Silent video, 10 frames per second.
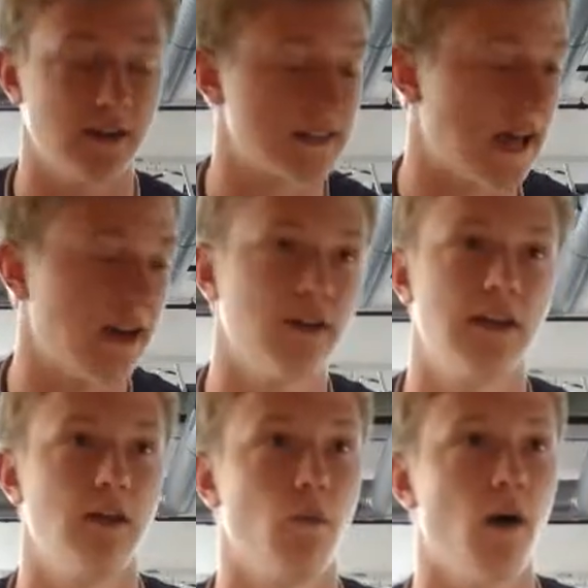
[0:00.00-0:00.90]
Because I
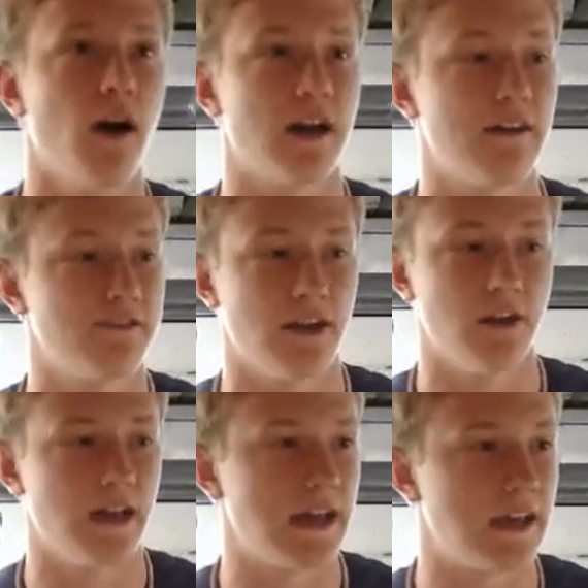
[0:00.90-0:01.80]
couldn't even walk. I
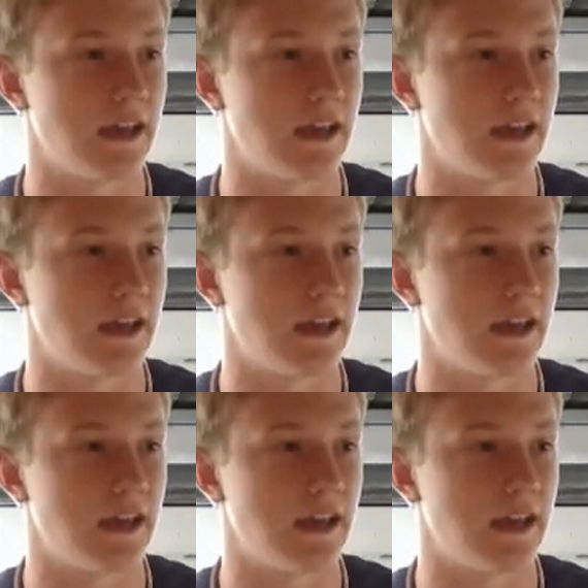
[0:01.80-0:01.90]
felt like